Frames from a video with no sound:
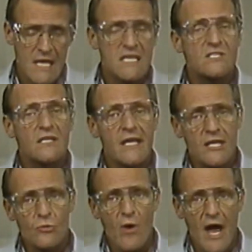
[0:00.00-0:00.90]
is an
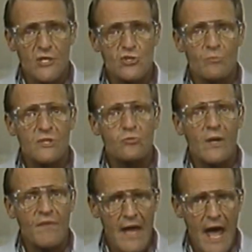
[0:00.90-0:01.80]
interaction
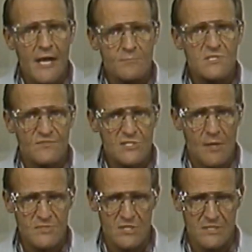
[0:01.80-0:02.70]
between the atoms of
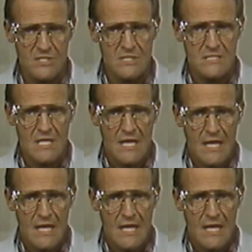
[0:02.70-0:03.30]
substances.